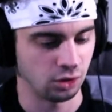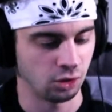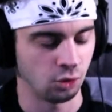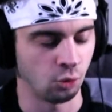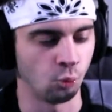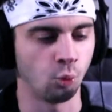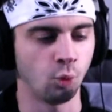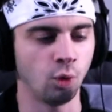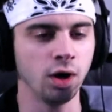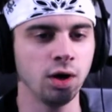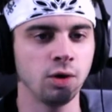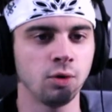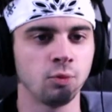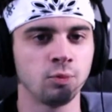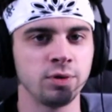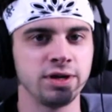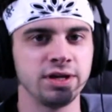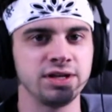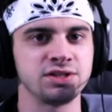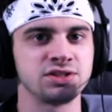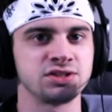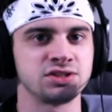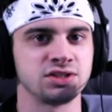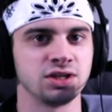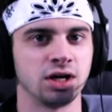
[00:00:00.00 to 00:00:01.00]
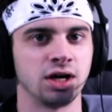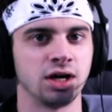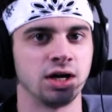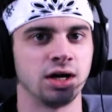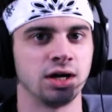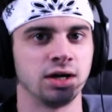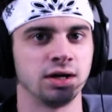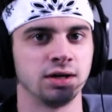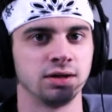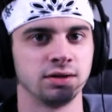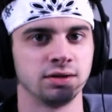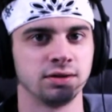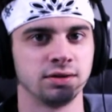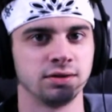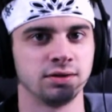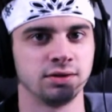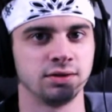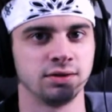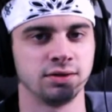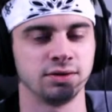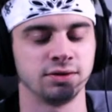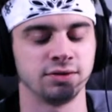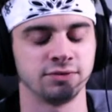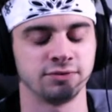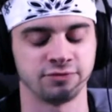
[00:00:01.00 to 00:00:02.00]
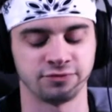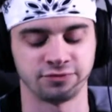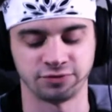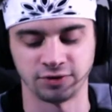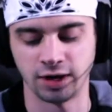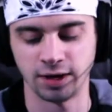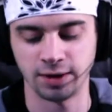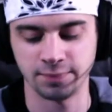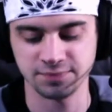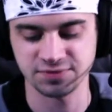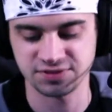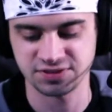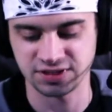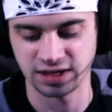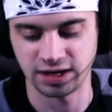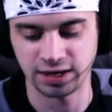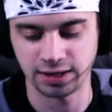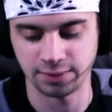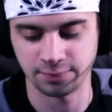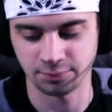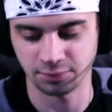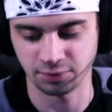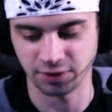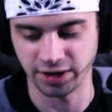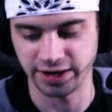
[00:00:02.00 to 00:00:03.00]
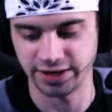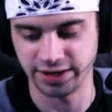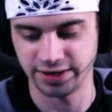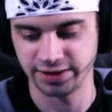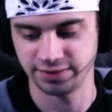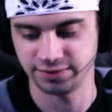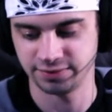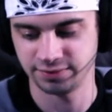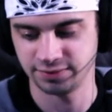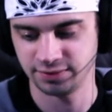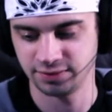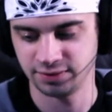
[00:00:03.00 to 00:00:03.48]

What we saw from Tom Brady